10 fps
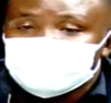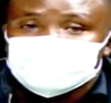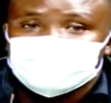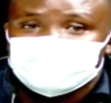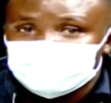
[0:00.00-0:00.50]

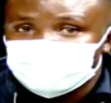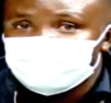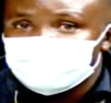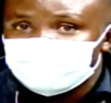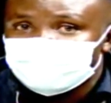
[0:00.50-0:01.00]
So I want to
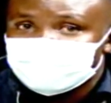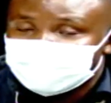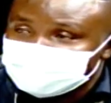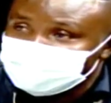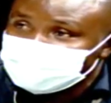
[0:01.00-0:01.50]
believe
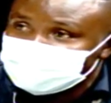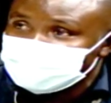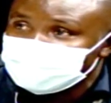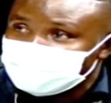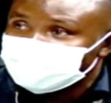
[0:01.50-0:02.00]
that uh, we
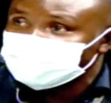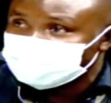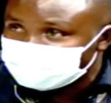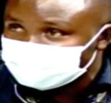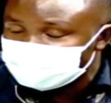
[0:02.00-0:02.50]
still have to
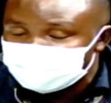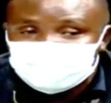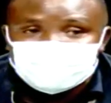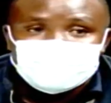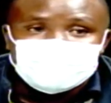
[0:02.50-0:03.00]
trust them.
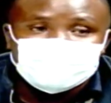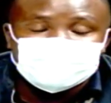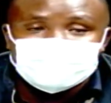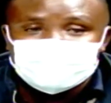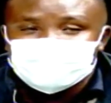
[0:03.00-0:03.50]
On
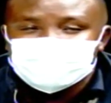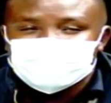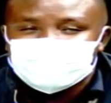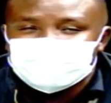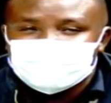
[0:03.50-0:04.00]
the issues
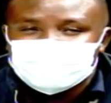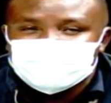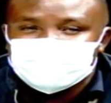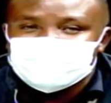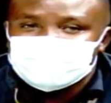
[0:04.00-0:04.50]
of
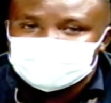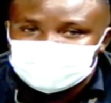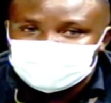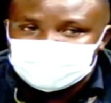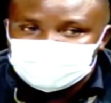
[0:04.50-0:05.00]
economy
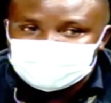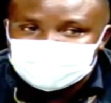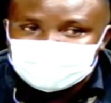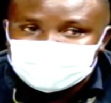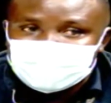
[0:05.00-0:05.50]
and where we
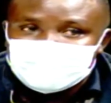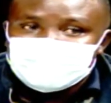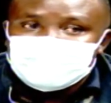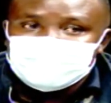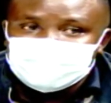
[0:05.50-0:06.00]
are,
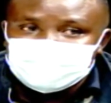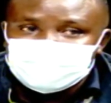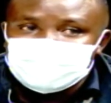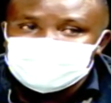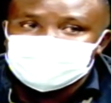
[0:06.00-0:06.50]

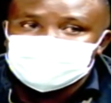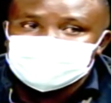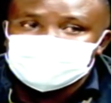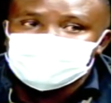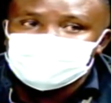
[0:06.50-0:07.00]
indeed,
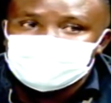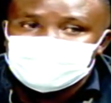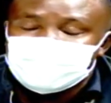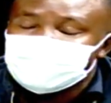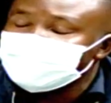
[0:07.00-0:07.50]
we
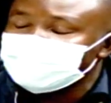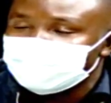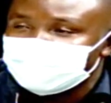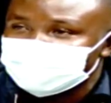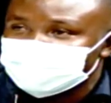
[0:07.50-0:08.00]
are in
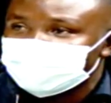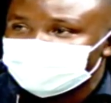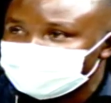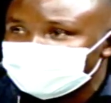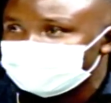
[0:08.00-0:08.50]
an
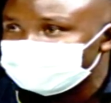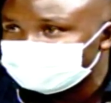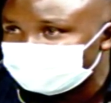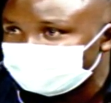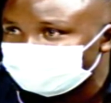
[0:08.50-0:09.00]
extraordinary
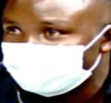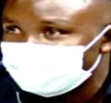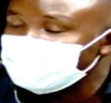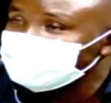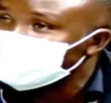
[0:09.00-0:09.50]
time.
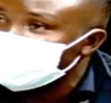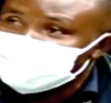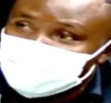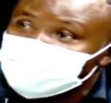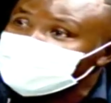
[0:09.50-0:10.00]
Things
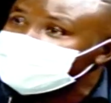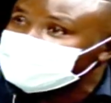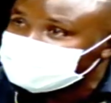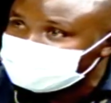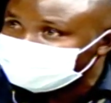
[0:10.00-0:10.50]
cannot be the
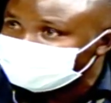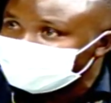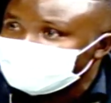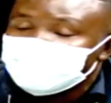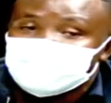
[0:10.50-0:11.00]
same,
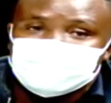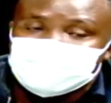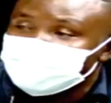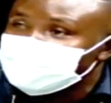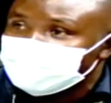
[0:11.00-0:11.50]

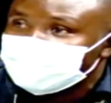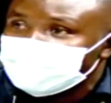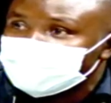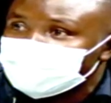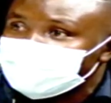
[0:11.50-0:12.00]
uh, both
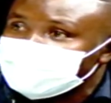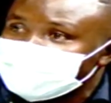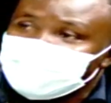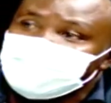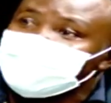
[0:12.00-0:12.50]

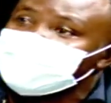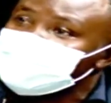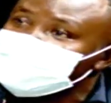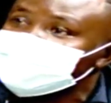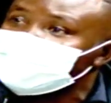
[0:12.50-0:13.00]
economically and
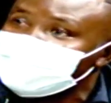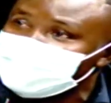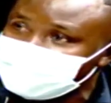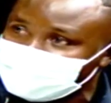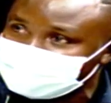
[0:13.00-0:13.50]
also our
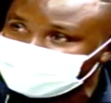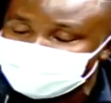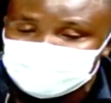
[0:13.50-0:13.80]
health.